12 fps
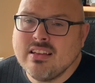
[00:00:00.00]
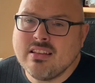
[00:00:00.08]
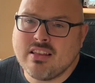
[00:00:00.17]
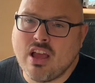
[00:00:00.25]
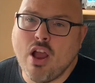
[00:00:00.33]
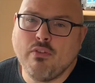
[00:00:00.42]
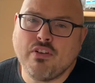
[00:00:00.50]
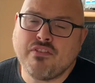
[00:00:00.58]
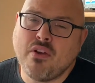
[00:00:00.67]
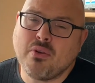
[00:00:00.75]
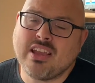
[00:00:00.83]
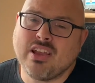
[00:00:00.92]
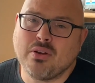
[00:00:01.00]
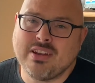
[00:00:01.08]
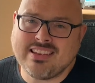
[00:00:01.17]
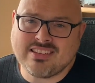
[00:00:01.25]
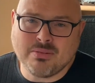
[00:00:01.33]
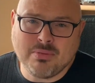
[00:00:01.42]
that over-focusing on
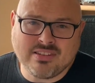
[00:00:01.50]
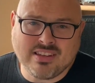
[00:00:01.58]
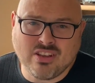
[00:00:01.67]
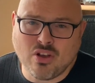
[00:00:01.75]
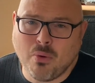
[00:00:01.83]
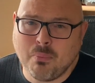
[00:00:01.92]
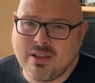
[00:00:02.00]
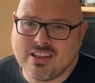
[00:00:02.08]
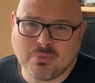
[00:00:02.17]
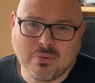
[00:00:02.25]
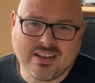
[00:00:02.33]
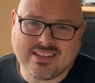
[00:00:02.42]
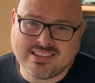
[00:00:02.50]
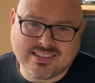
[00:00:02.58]
estimates in complex work is a